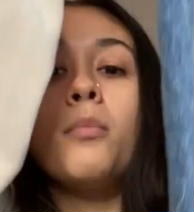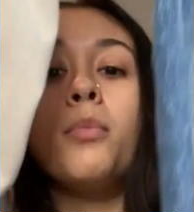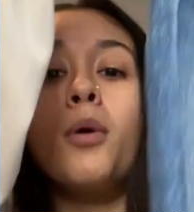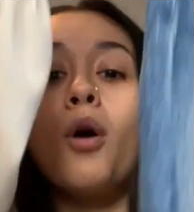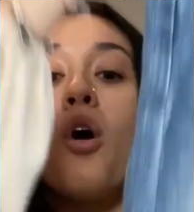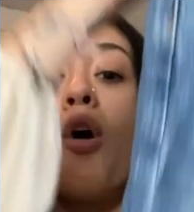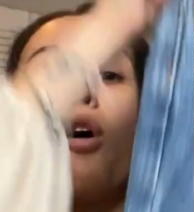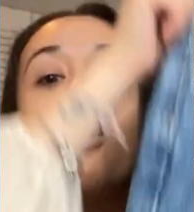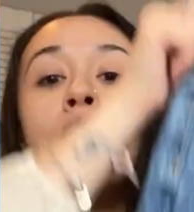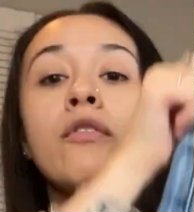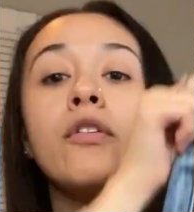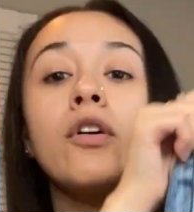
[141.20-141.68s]
But
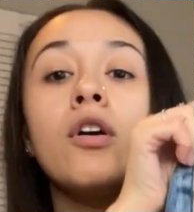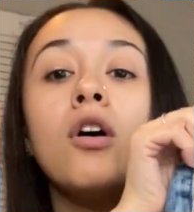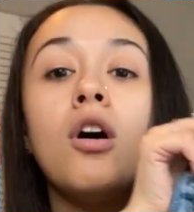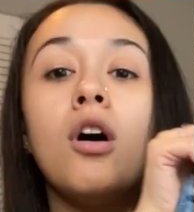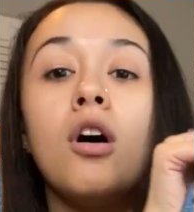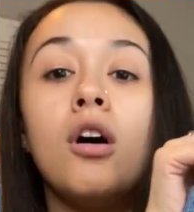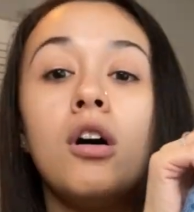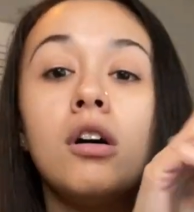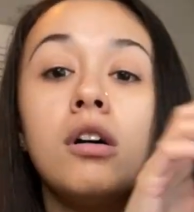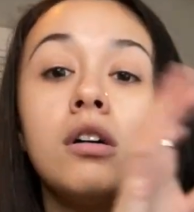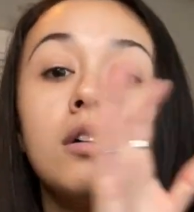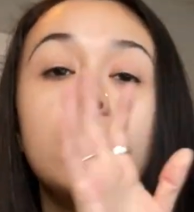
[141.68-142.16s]

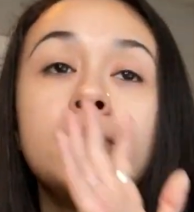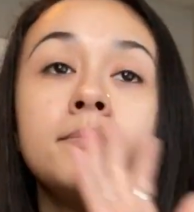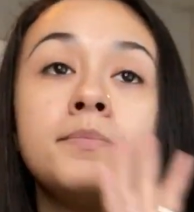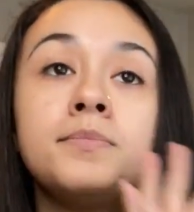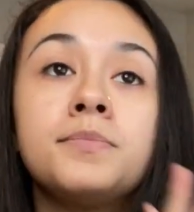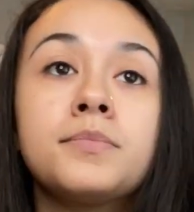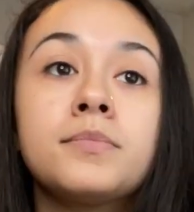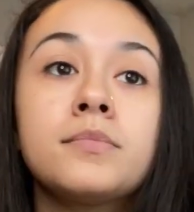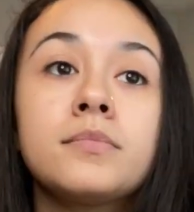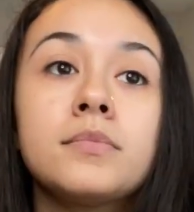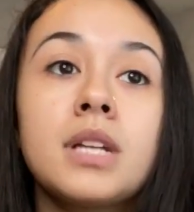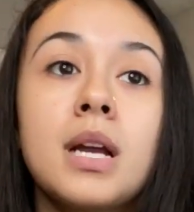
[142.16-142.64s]
overall,
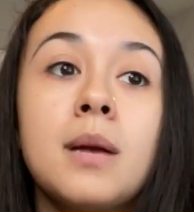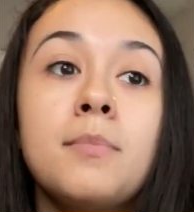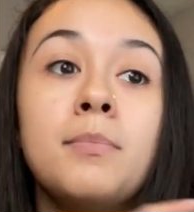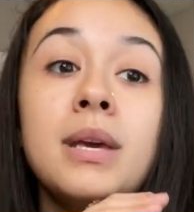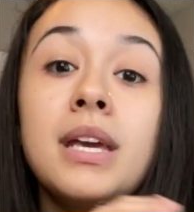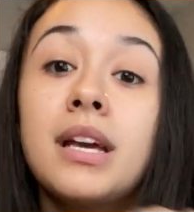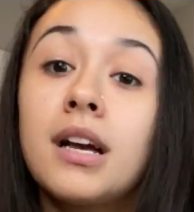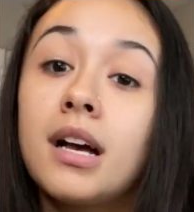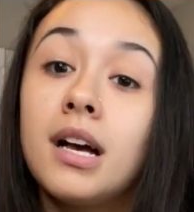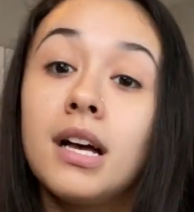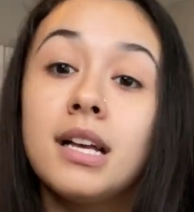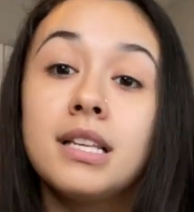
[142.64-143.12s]

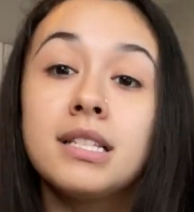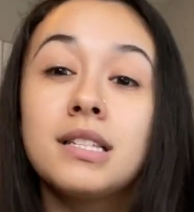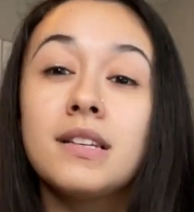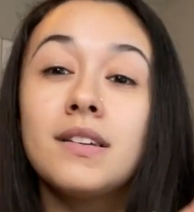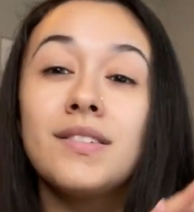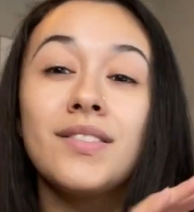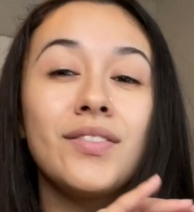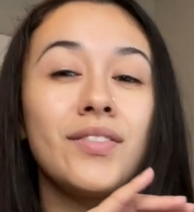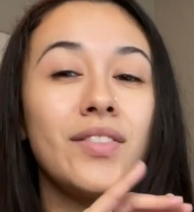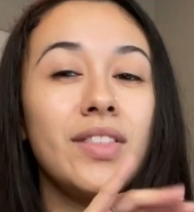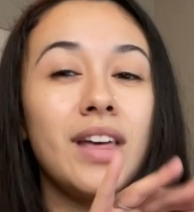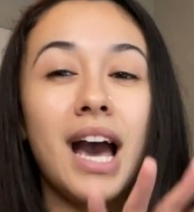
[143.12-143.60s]
because
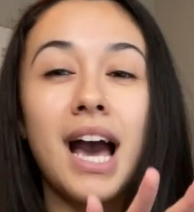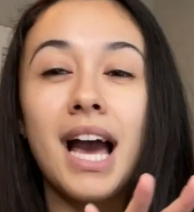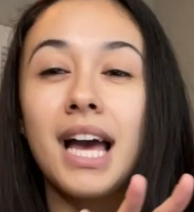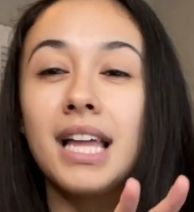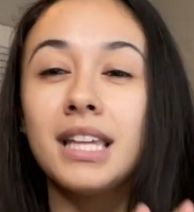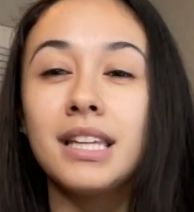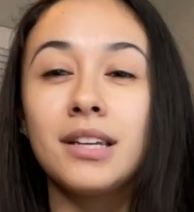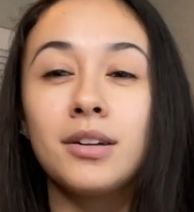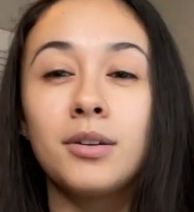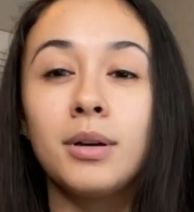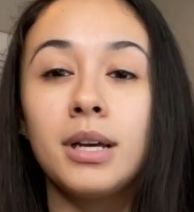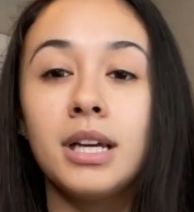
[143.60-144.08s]
of that
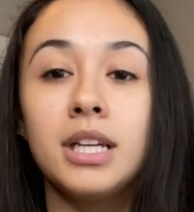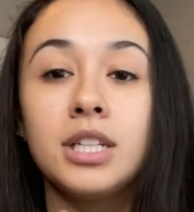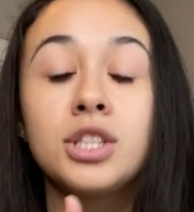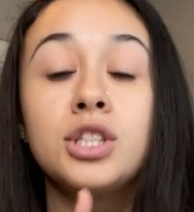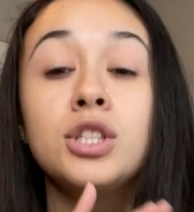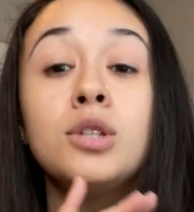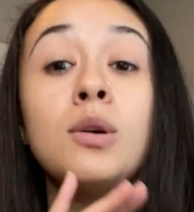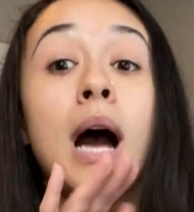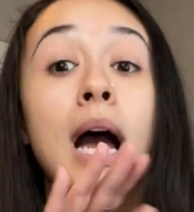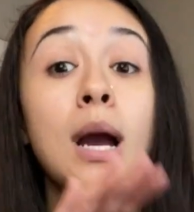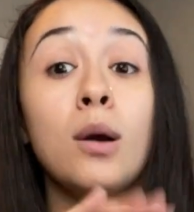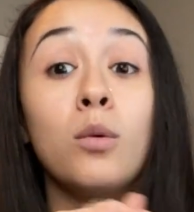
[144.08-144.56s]
little
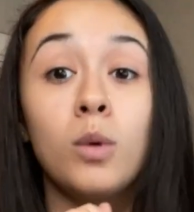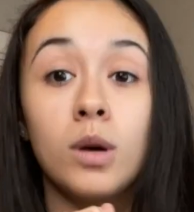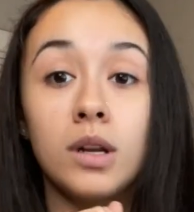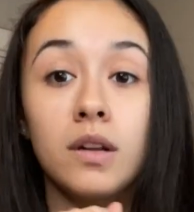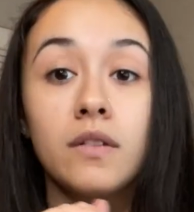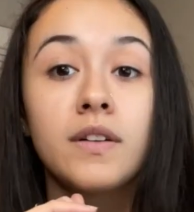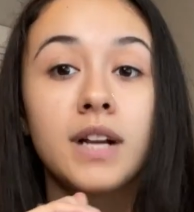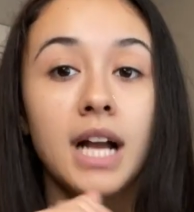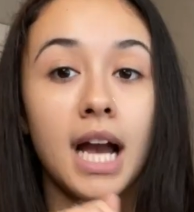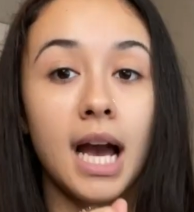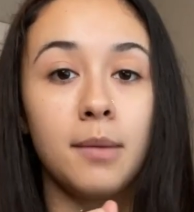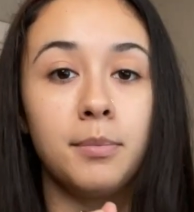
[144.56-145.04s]
issue, I would
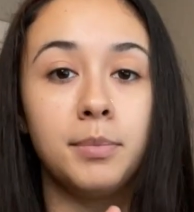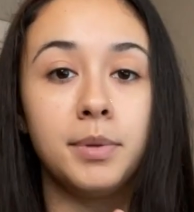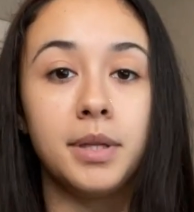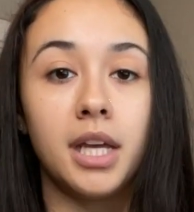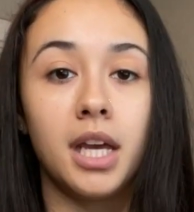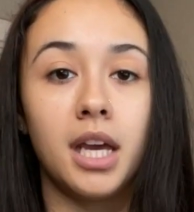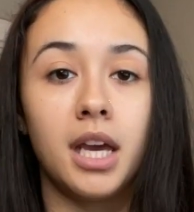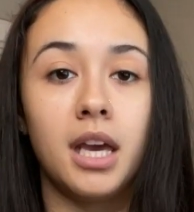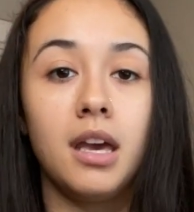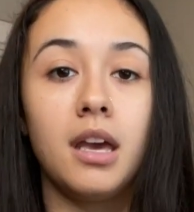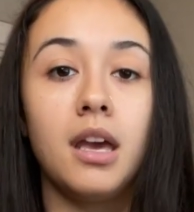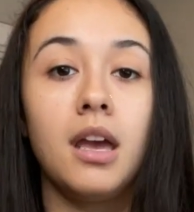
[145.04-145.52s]
have kept
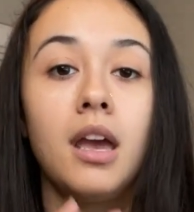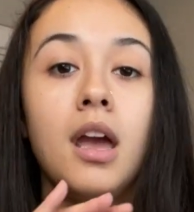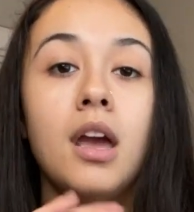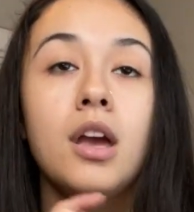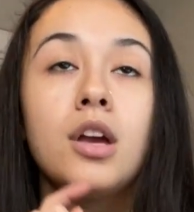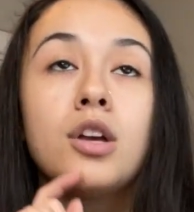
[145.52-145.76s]
it.